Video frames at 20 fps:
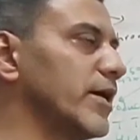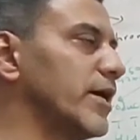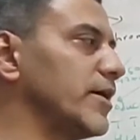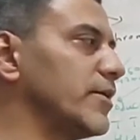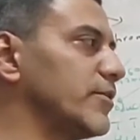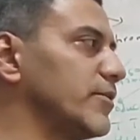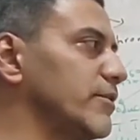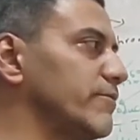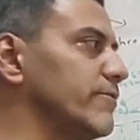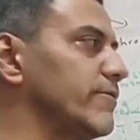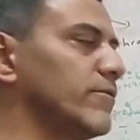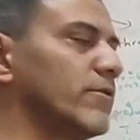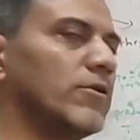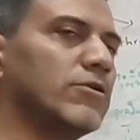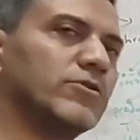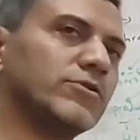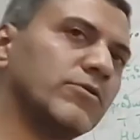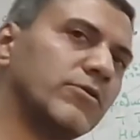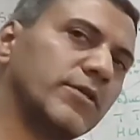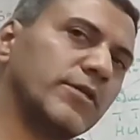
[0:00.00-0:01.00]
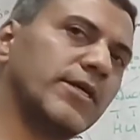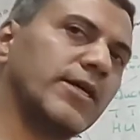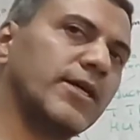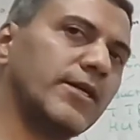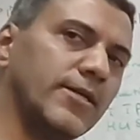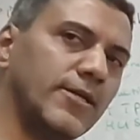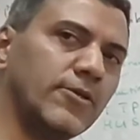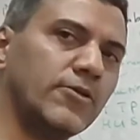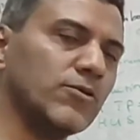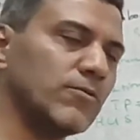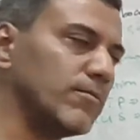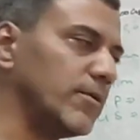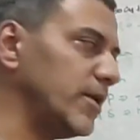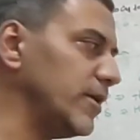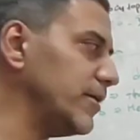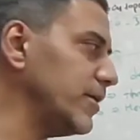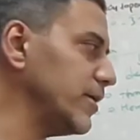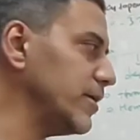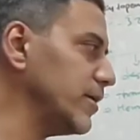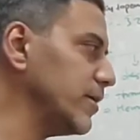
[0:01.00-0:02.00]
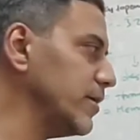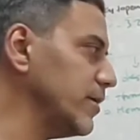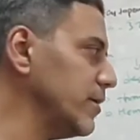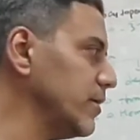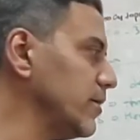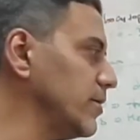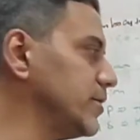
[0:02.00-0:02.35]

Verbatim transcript: active. Also, it can lead to bleeding.